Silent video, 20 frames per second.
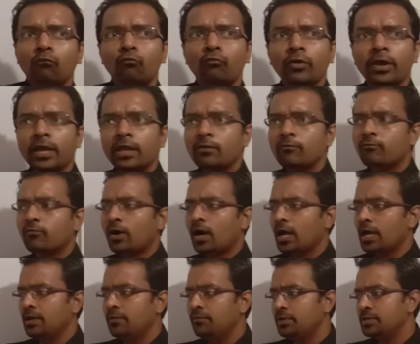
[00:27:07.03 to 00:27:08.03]
When
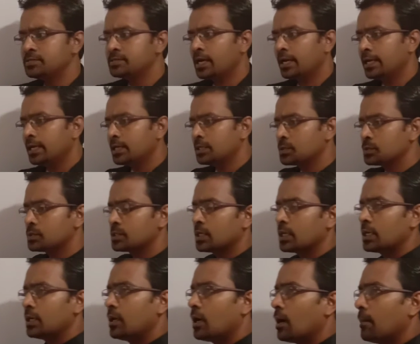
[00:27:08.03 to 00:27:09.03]
5 is added to
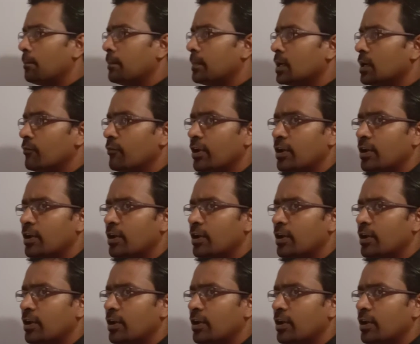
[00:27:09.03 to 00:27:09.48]
certain number,